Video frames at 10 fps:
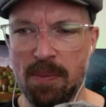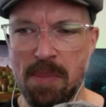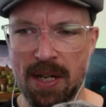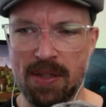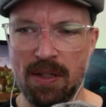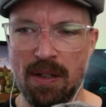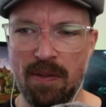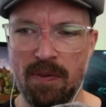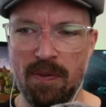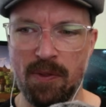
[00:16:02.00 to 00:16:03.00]
mix
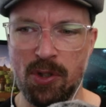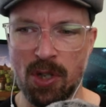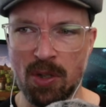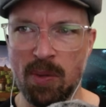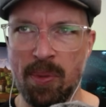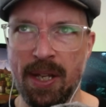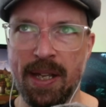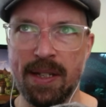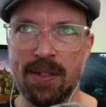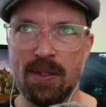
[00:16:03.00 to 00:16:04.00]
of jungle
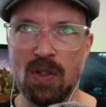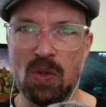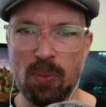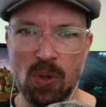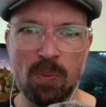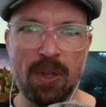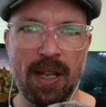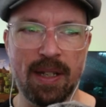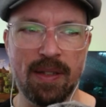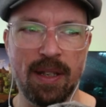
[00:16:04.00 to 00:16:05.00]
planks, spruce
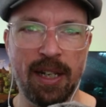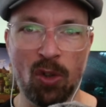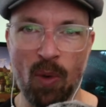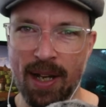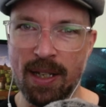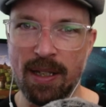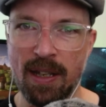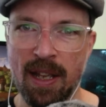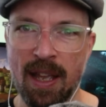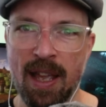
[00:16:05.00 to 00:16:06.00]
planks, and granite.
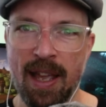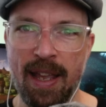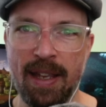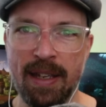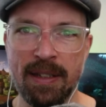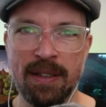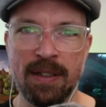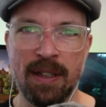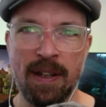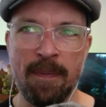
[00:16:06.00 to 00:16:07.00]
And
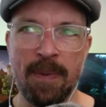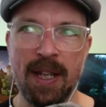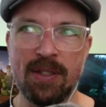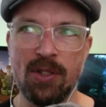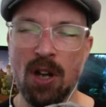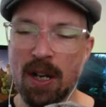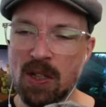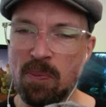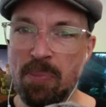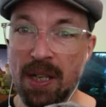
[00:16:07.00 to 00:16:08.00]
it's not
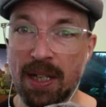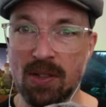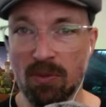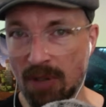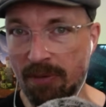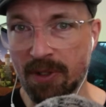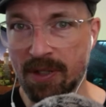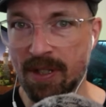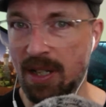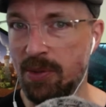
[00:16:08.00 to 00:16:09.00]
as big as the
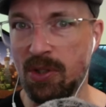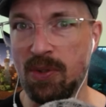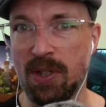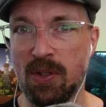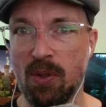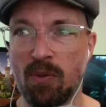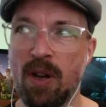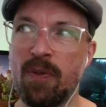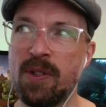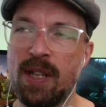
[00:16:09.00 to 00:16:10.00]
reference that I was using. So the
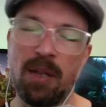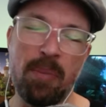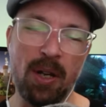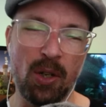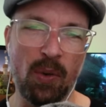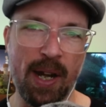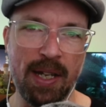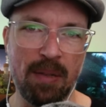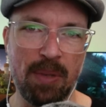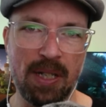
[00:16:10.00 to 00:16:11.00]
reference had a better
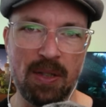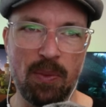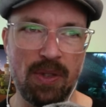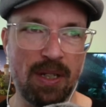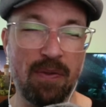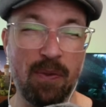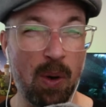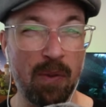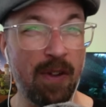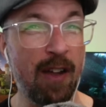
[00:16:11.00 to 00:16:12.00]
gradient because it was like a
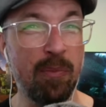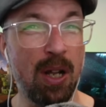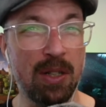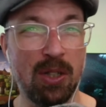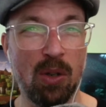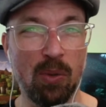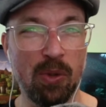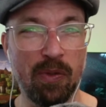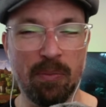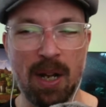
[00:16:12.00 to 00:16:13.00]
4 or 5 block tall
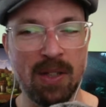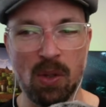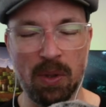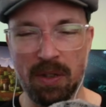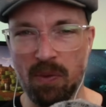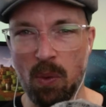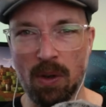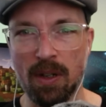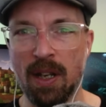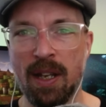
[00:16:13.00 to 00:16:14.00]
roof, and mine's only
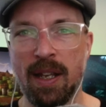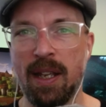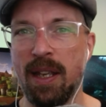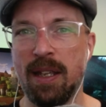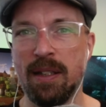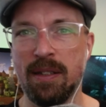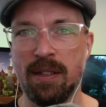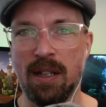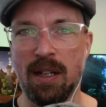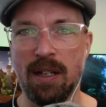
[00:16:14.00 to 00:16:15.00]
4. And
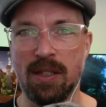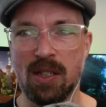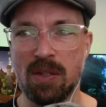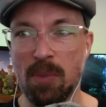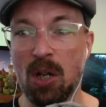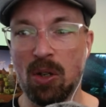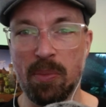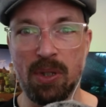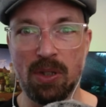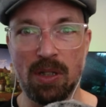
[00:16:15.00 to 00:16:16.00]
it's a smaller
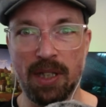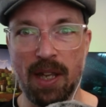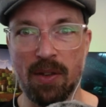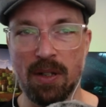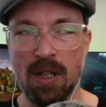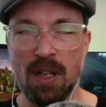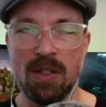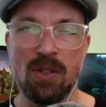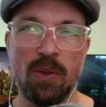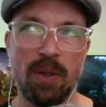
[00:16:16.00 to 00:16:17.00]
build altogether.
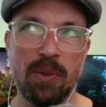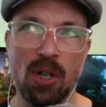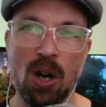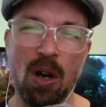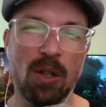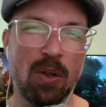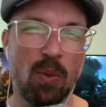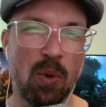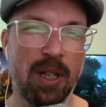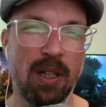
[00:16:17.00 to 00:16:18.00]
So it was harder to
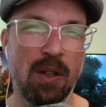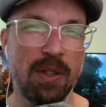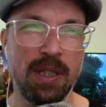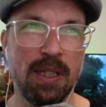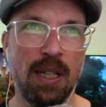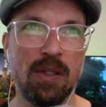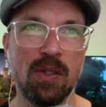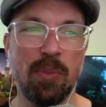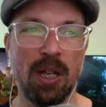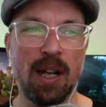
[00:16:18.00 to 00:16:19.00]
work in all the
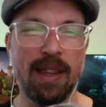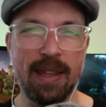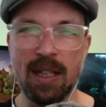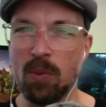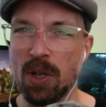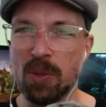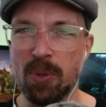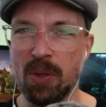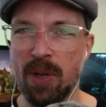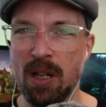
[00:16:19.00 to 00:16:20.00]
details, but I think it works
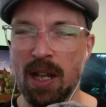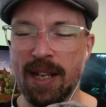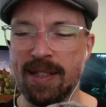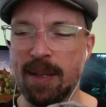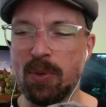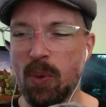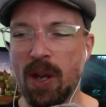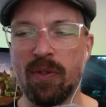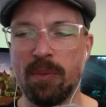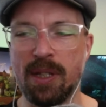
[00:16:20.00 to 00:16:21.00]
pretty well. I stepped away
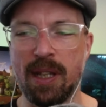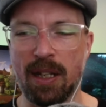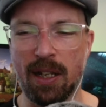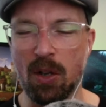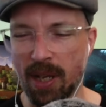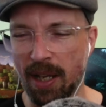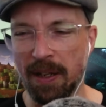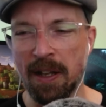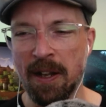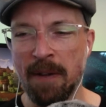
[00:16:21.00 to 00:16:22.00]
from it thinking like,
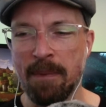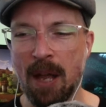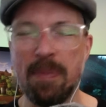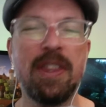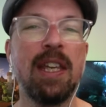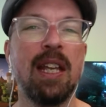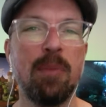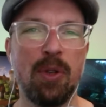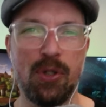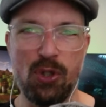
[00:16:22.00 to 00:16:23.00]
okay, I'm thinking
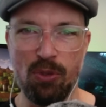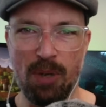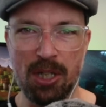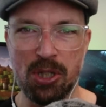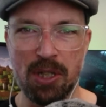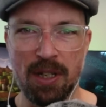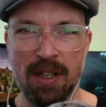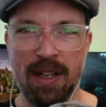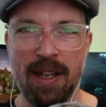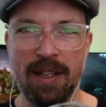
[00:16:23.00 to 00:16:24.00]
about this too much
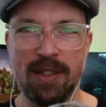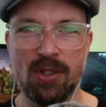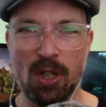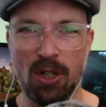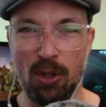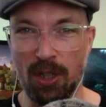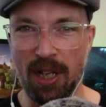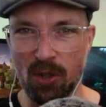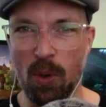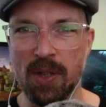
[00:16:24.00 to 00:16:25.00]
and it's starting to look
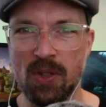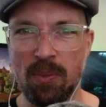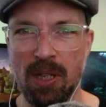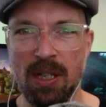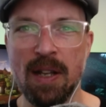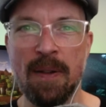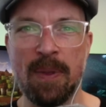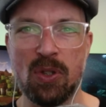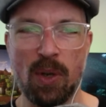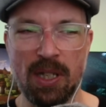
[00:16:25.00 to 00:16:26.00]
like noise to me.
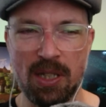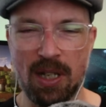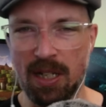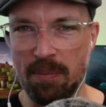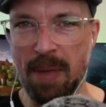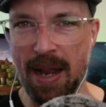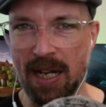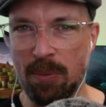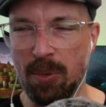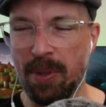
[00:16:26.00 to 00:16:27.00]
So I need to kind of back
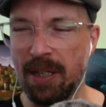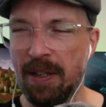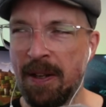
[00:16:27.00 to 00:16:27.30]
up a bit.